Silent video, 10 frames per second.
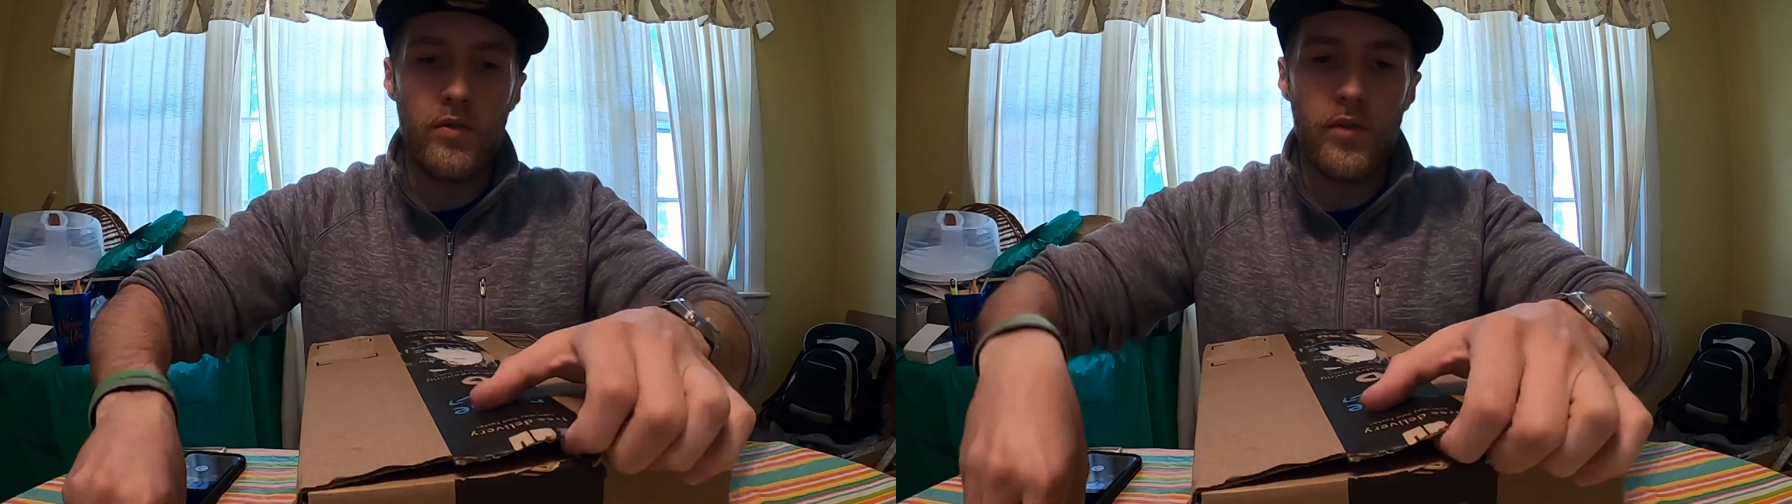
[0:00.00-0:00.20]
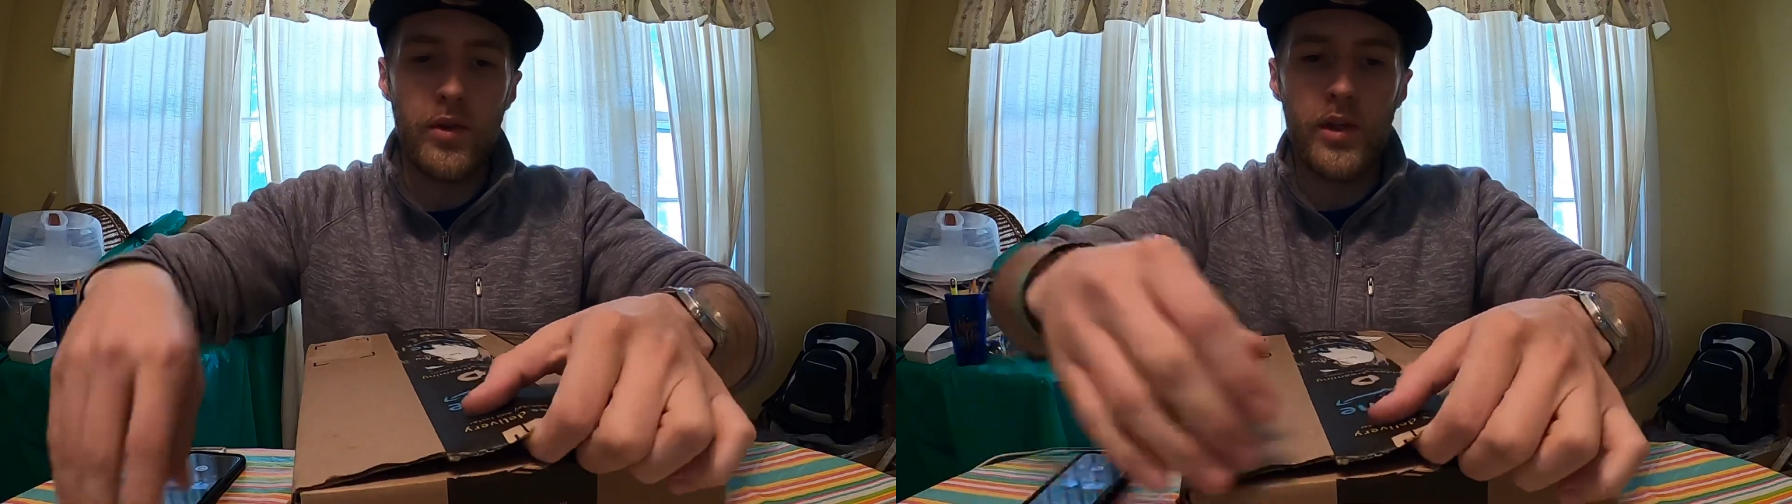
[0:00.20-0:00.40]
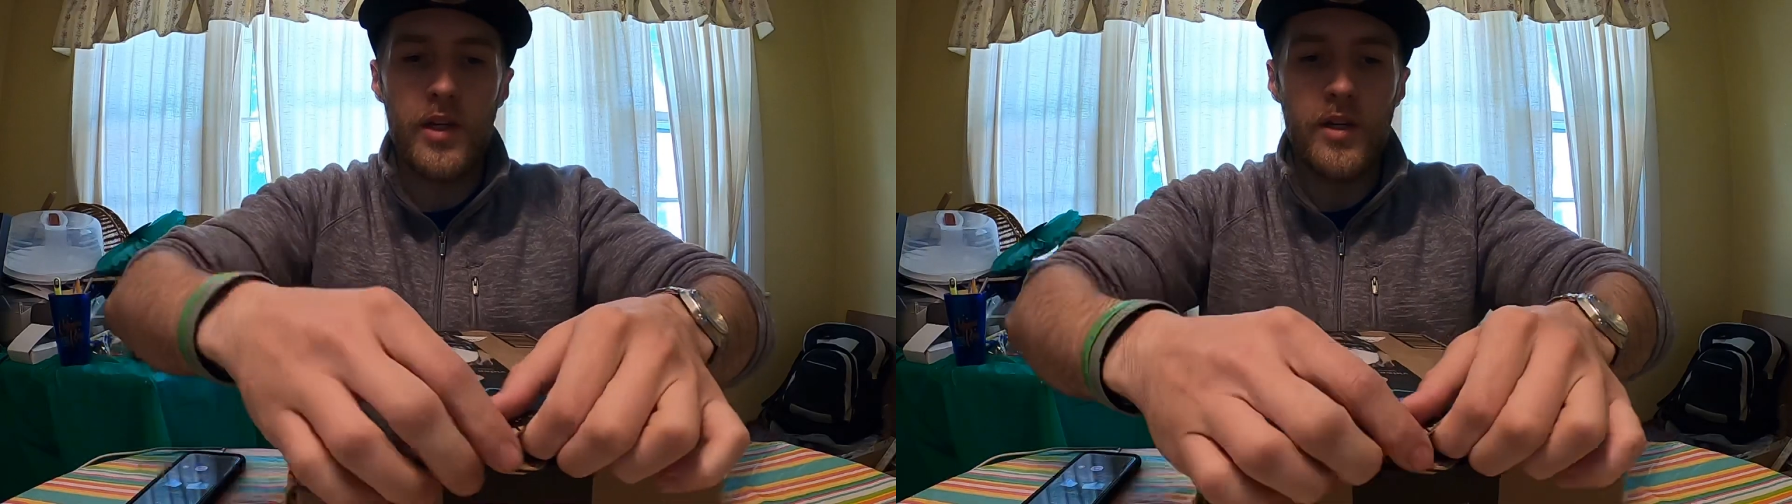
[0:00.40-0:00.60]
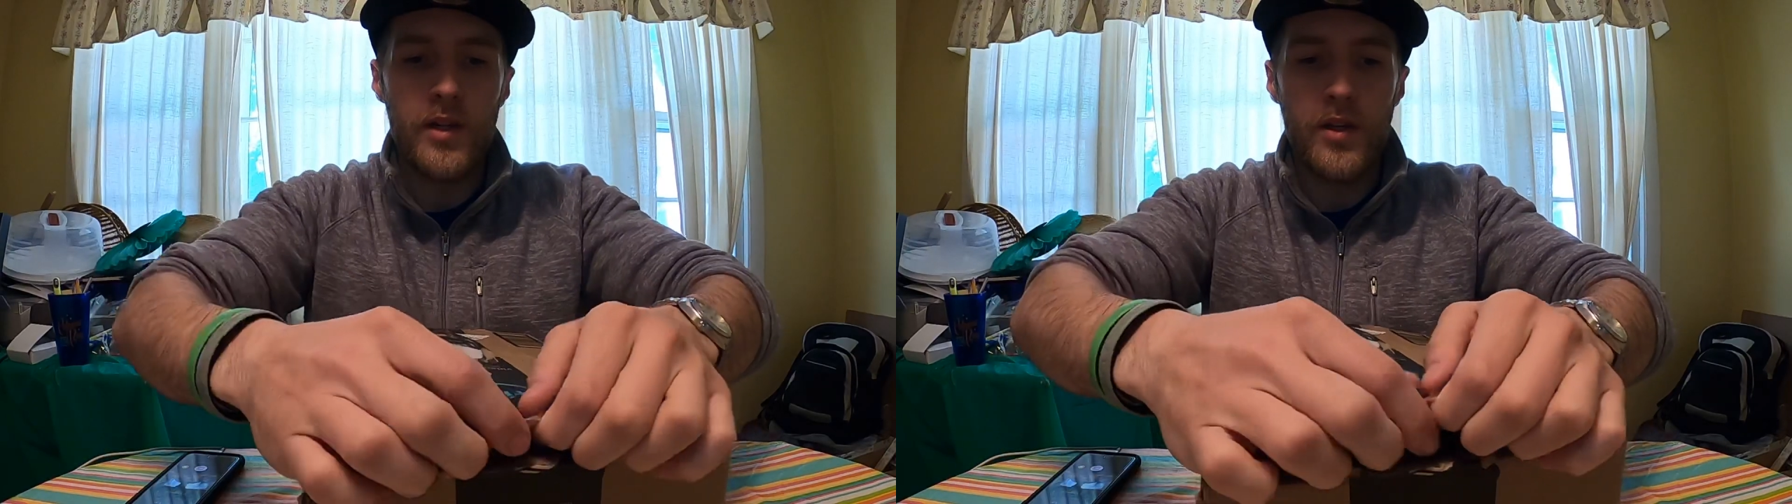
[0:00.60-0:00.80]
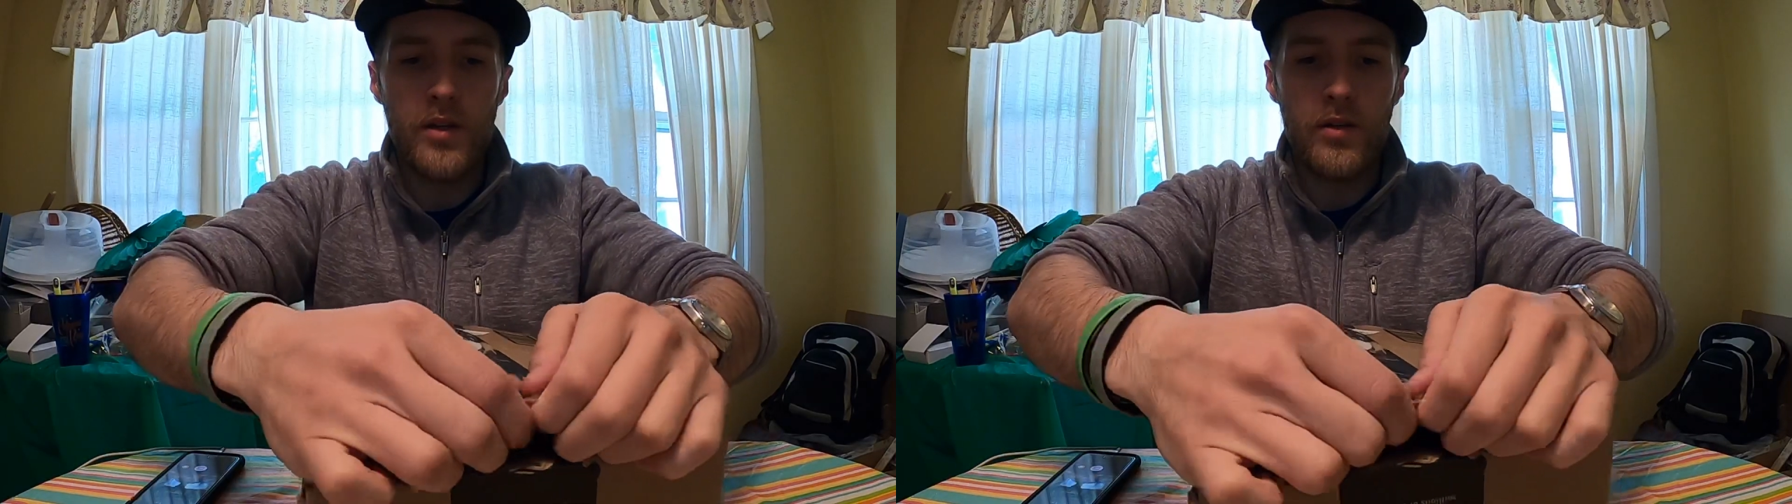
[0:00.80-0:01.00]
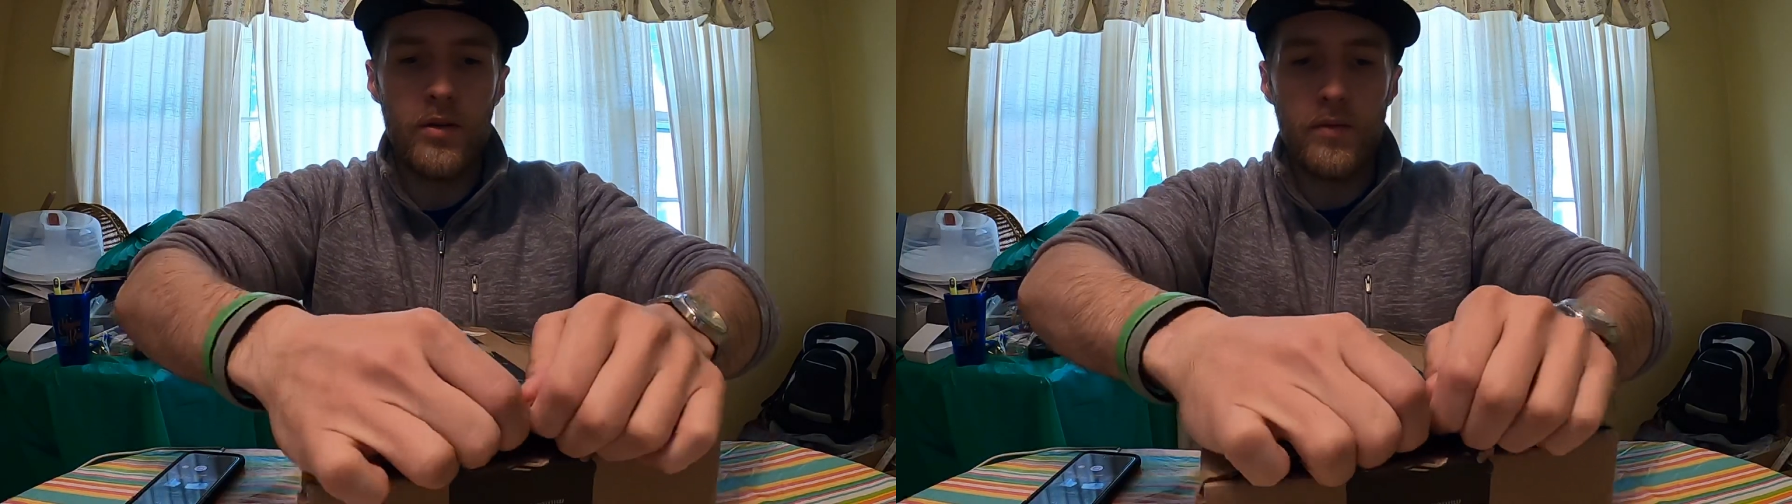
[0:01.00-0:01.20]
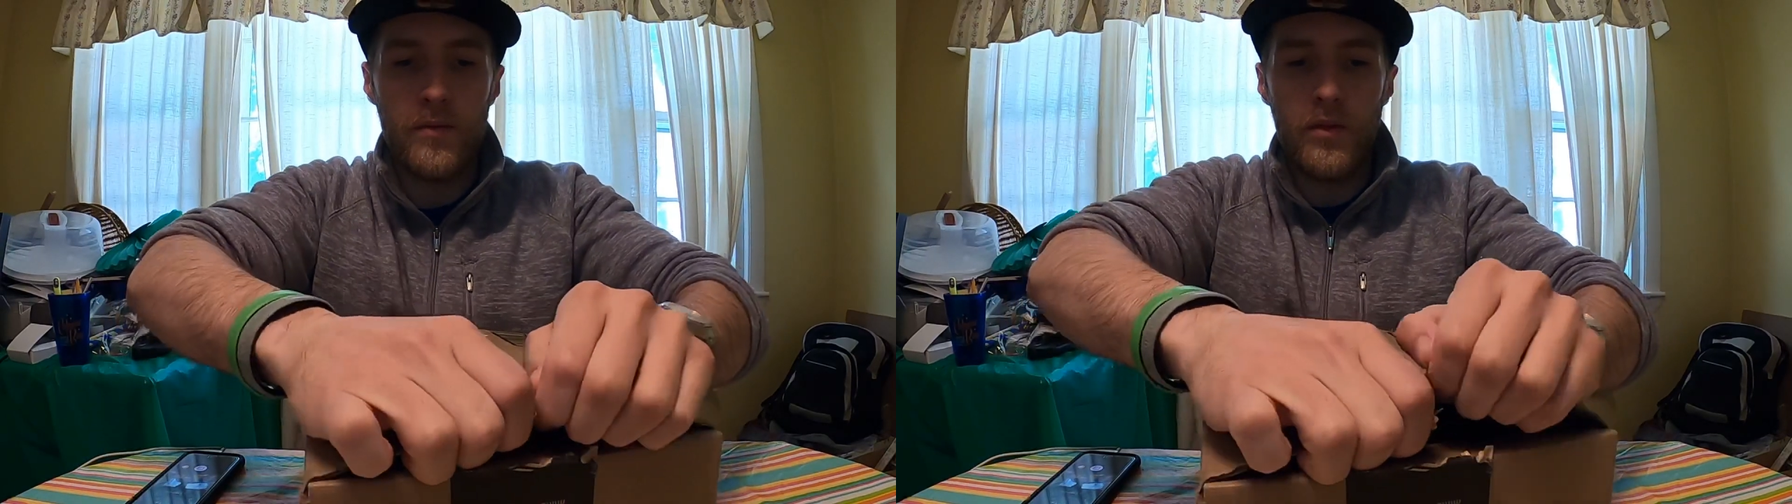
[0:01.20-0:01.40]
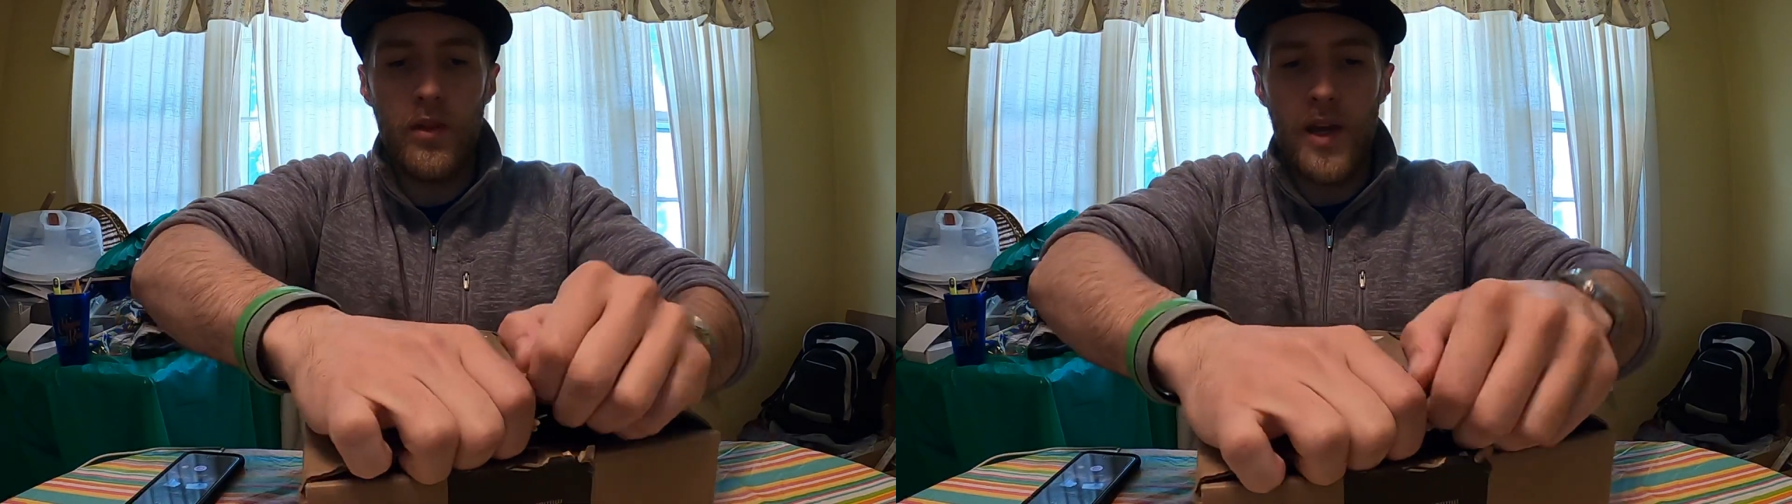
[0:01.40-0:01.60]
really, you know,
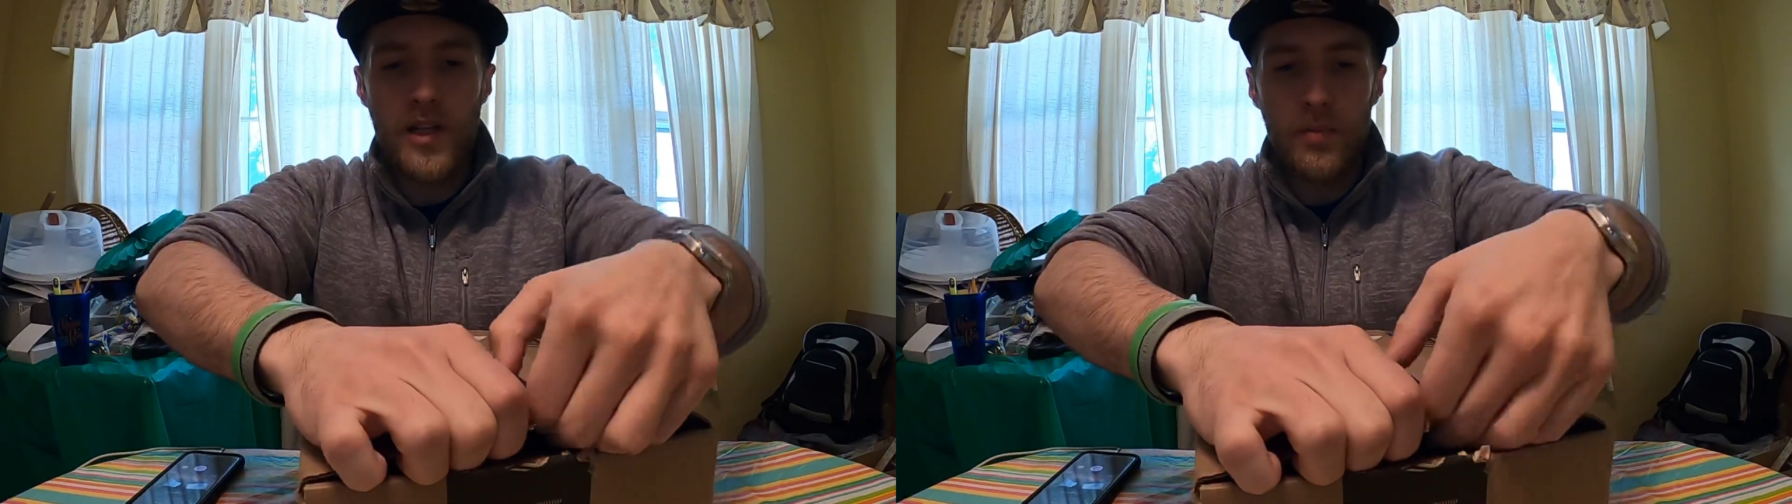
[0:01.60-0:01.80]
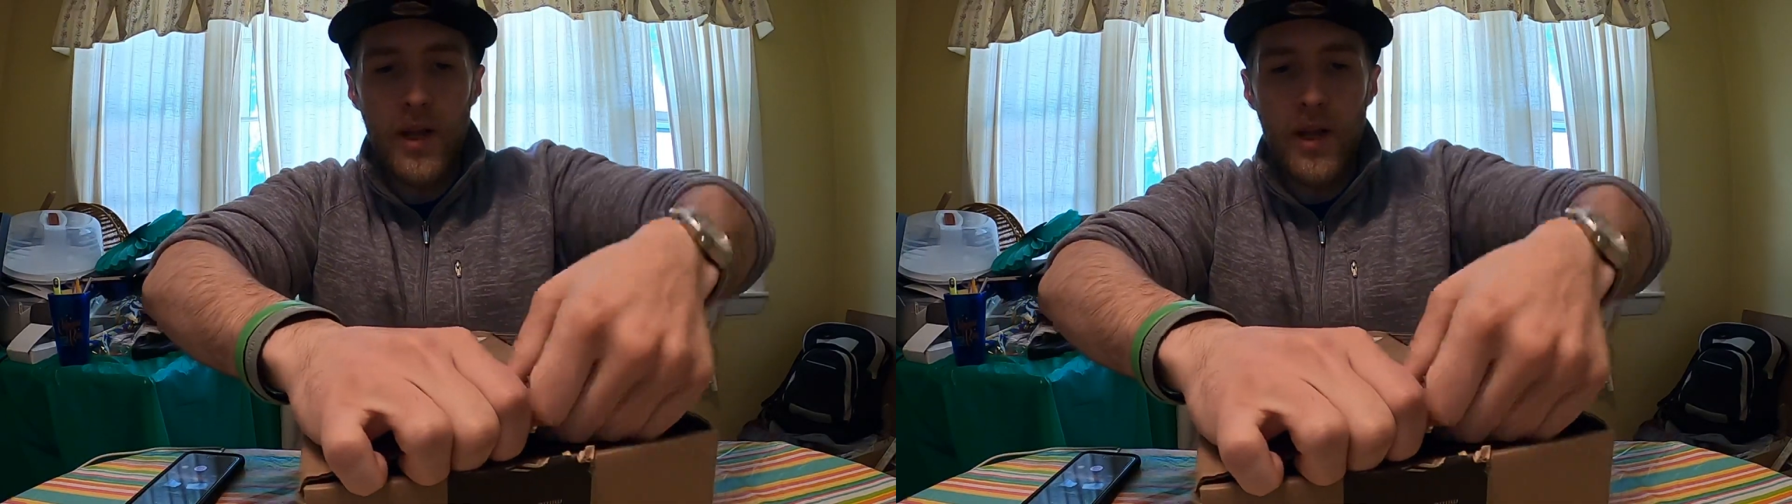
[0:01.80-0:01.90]
liked